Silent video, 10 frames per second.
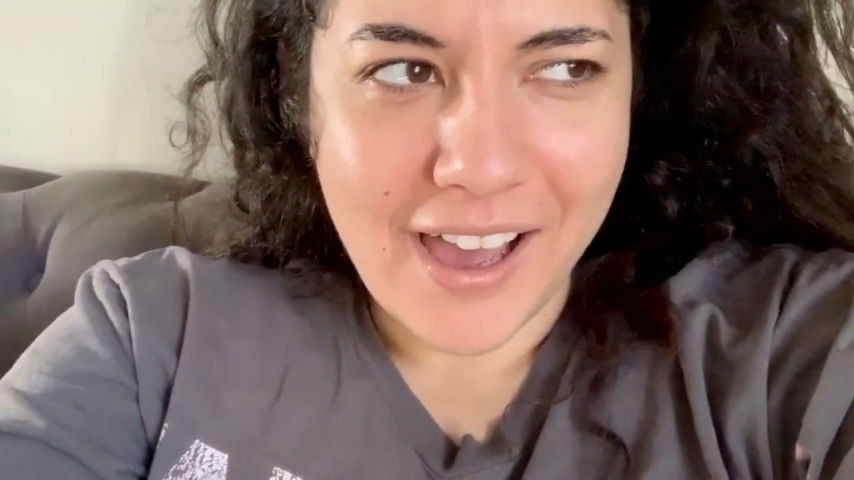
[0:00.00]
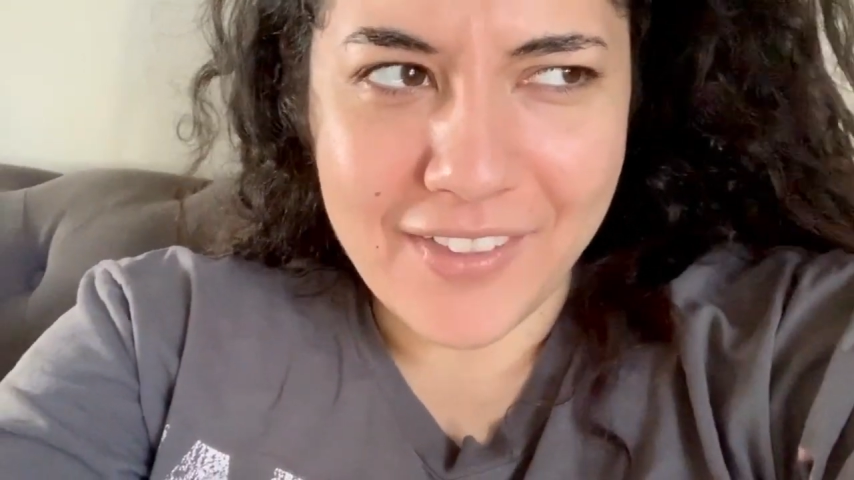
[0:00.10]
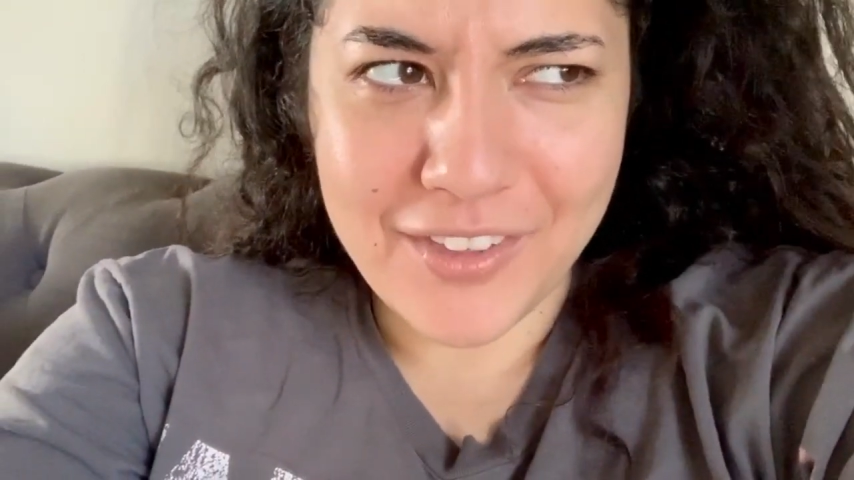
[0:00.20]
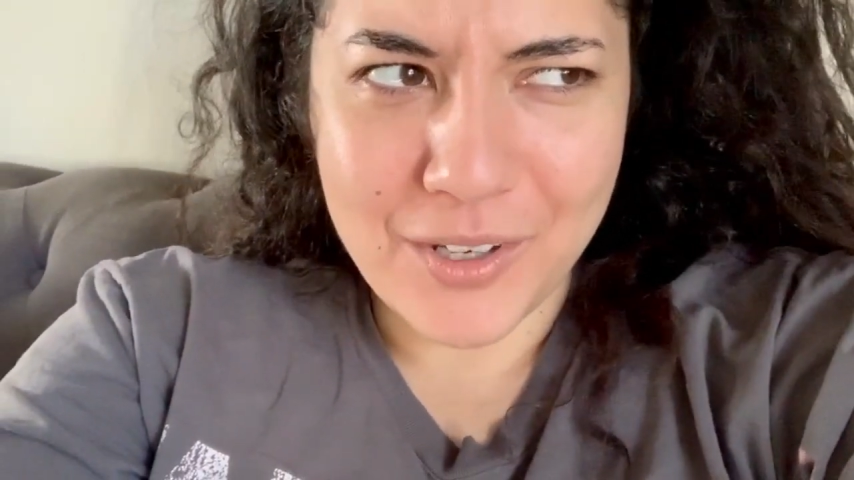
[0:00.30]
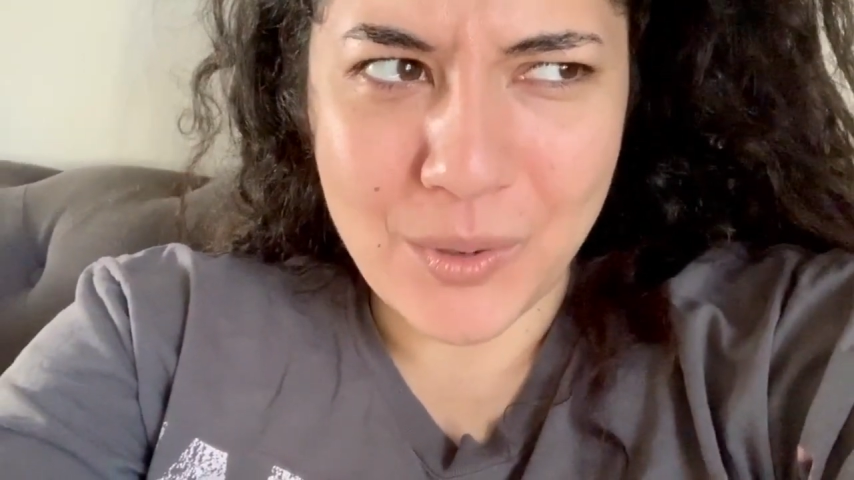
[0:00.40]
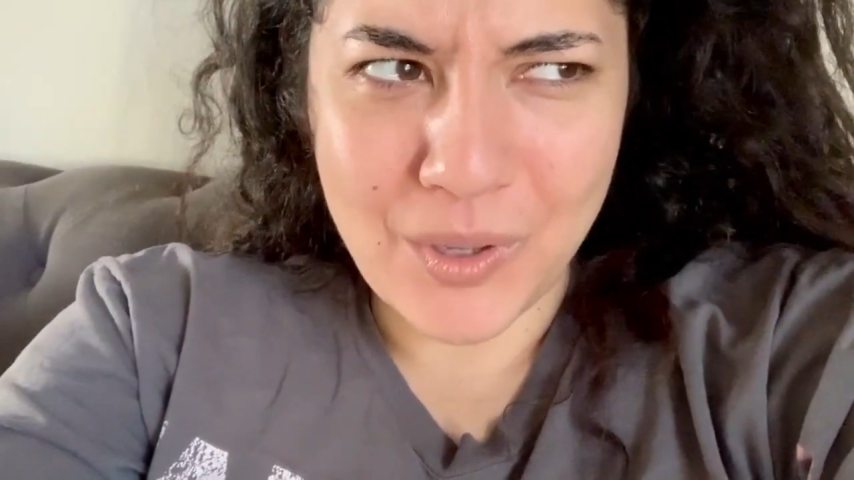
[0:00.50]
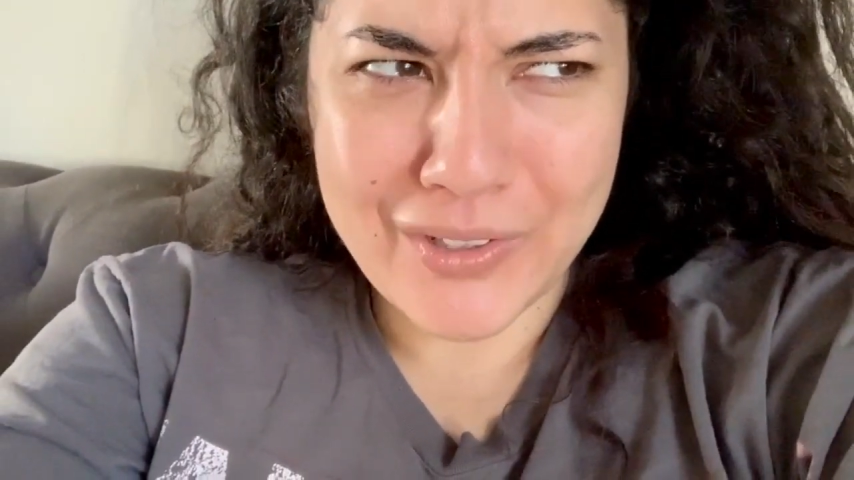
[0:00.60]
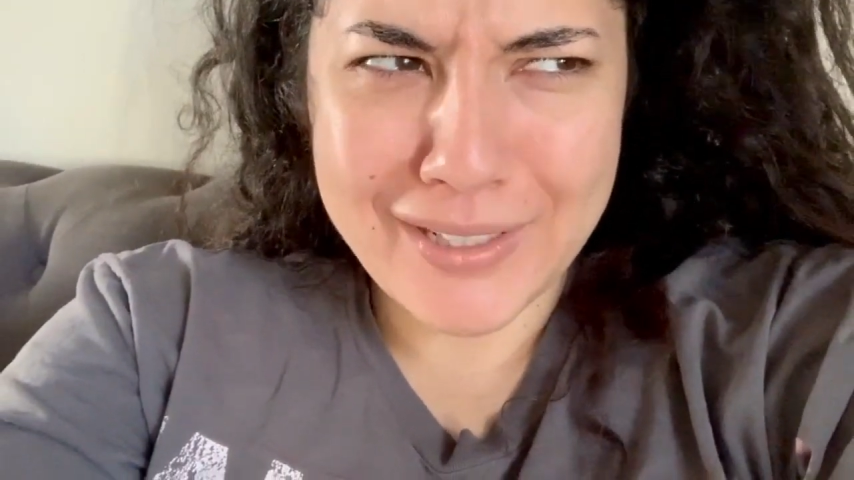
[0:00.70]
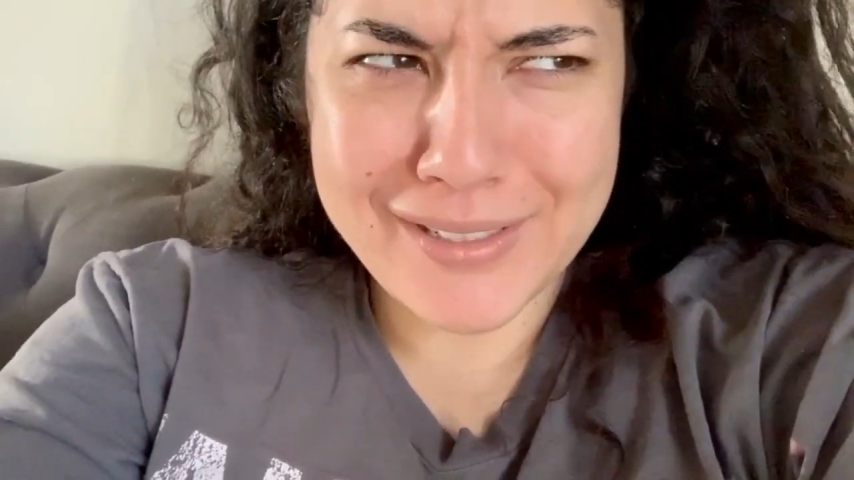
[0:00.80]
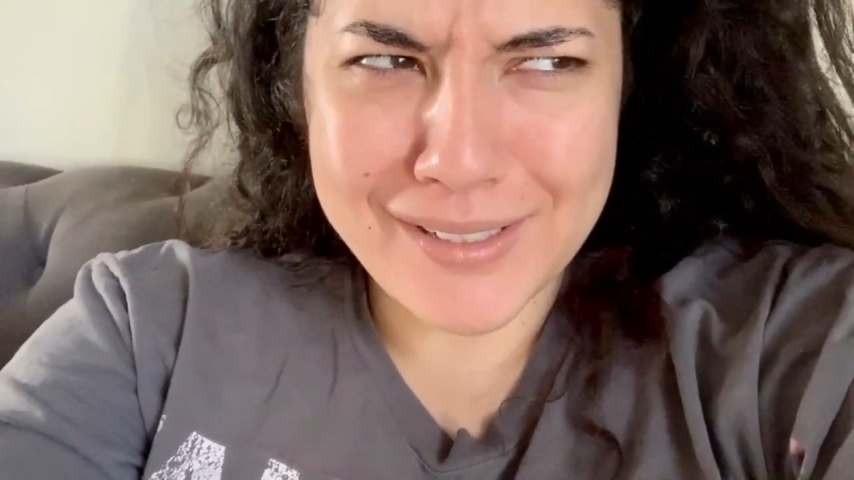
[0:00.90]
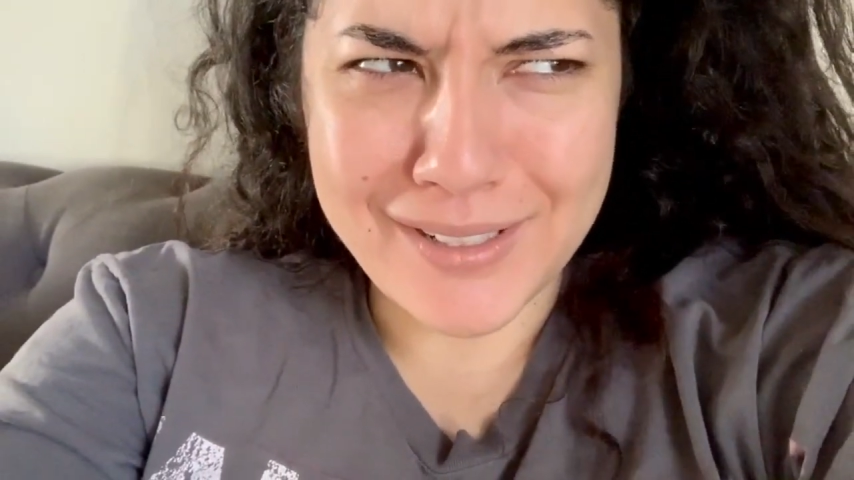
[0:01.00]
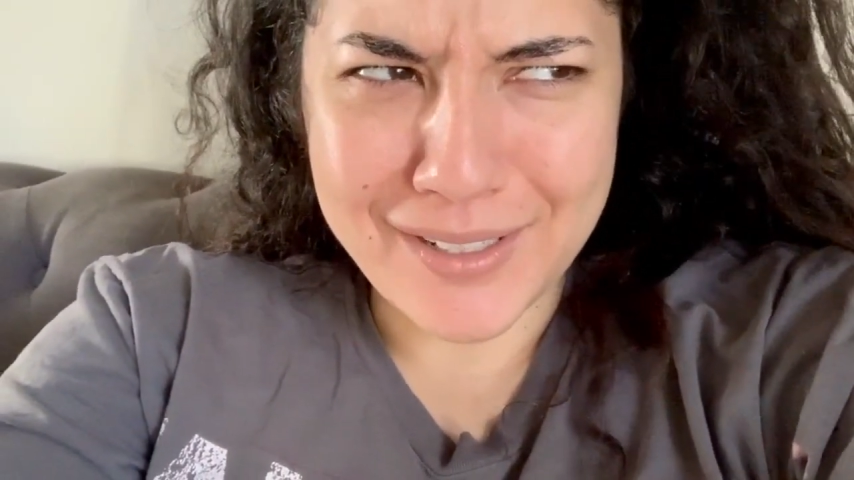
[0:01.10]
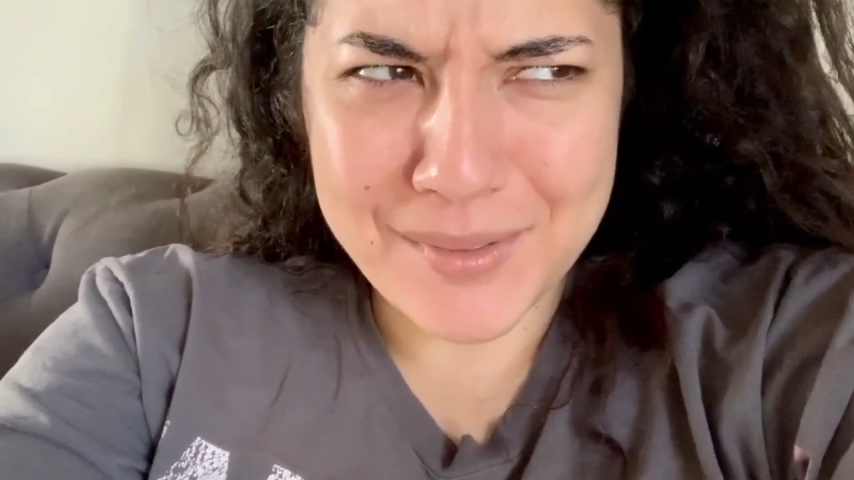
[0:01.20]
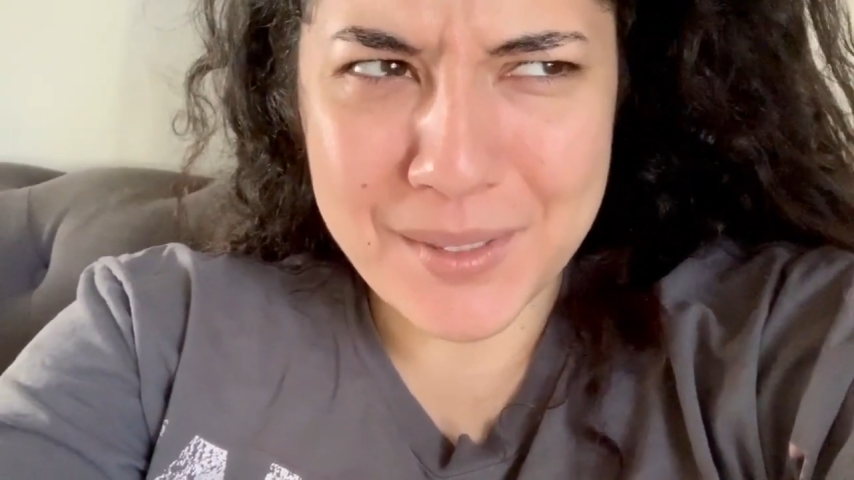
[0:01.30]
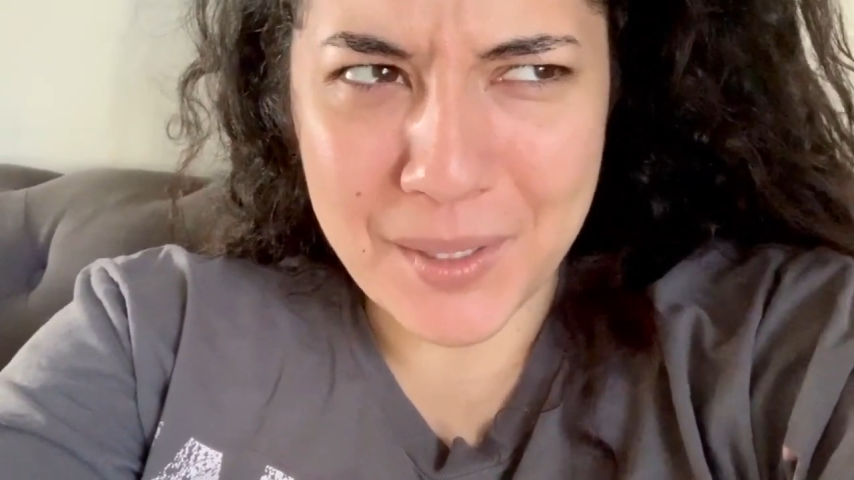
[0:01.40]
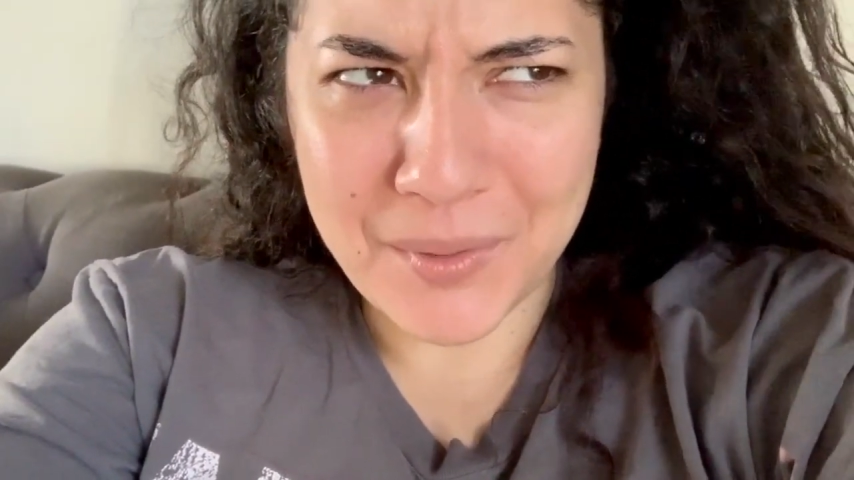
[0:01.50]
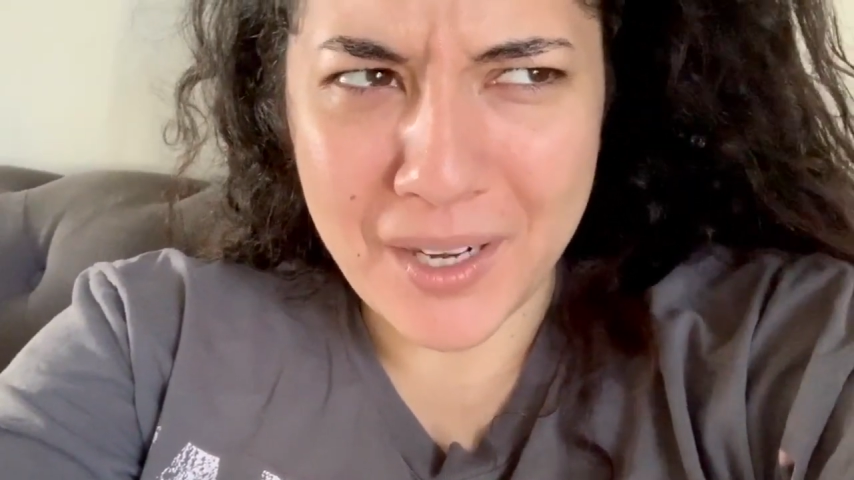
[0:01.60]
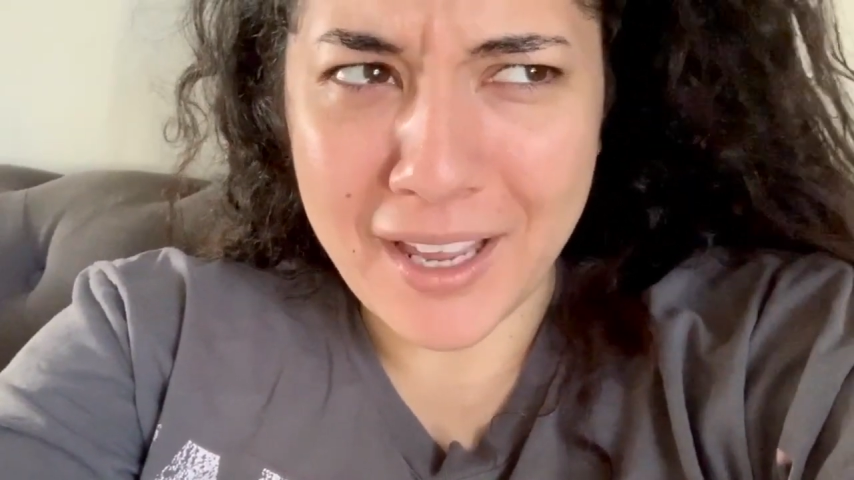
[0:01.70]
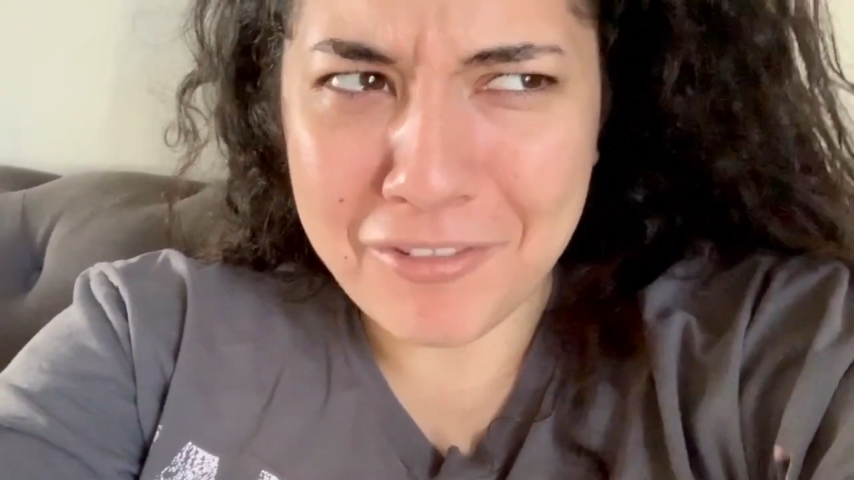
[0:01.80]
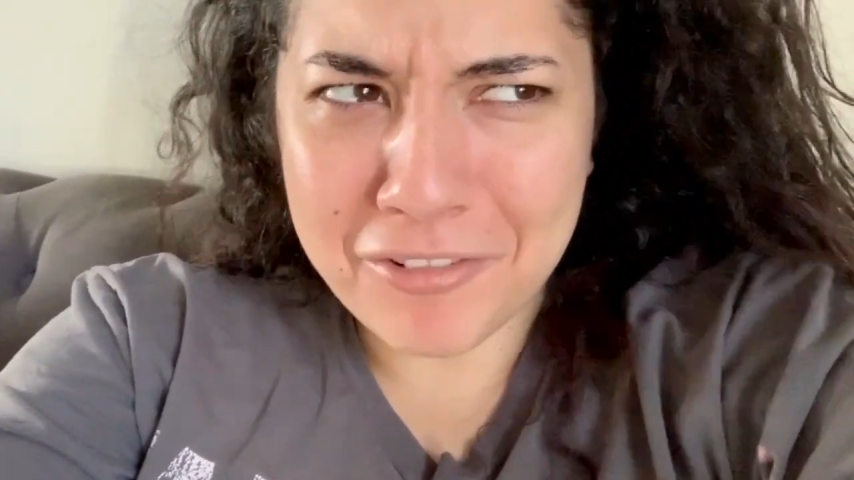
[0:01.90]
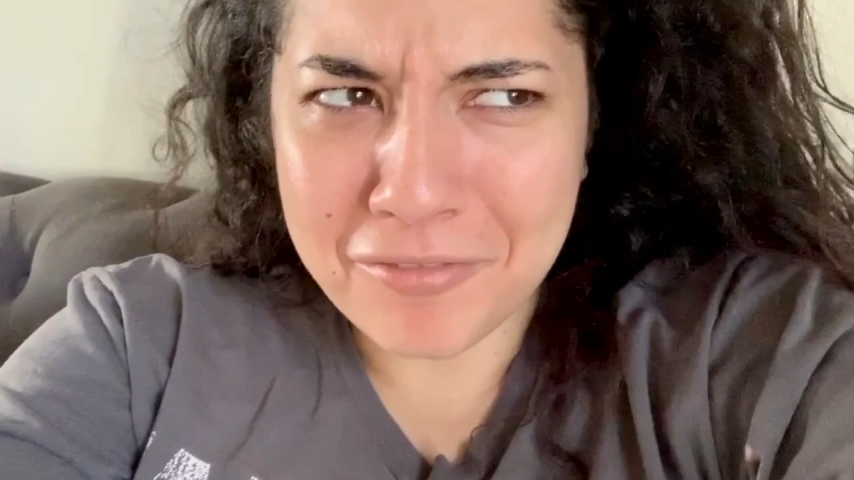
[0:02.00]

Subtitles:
The quality does not sound right. I have